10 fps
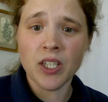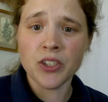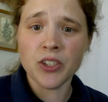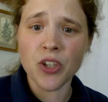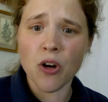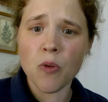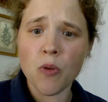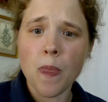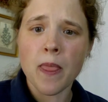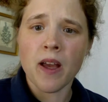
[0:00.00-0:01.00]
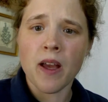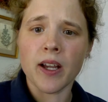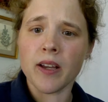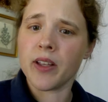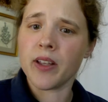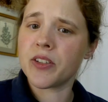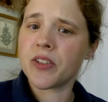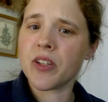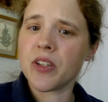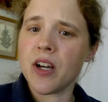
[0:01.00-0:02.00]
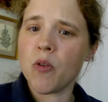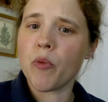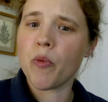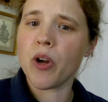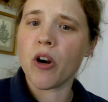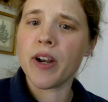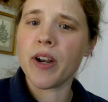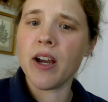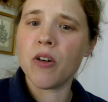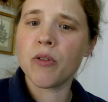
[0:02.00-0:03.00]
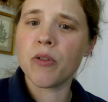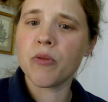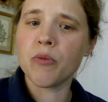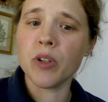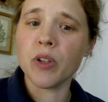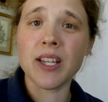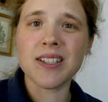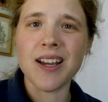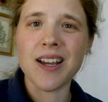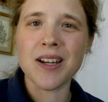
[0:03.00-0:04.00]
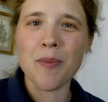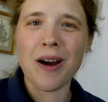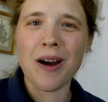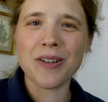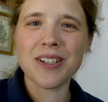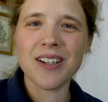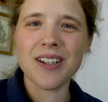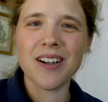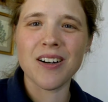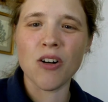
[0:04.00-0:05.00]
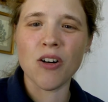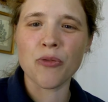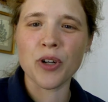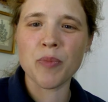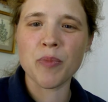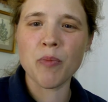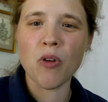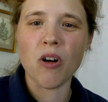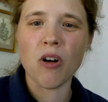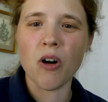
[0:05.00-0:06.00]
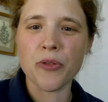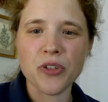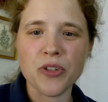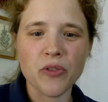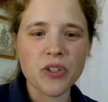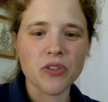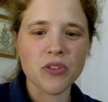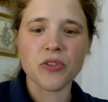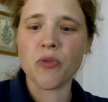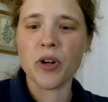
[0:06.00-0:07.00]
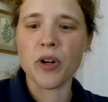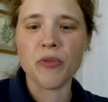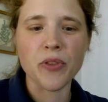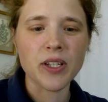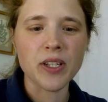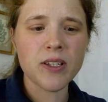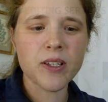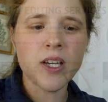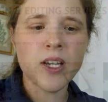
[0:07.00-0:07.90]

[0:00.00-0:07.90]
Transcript: So that's what we are now really excited about offering people, our author services. So there's 4 different things.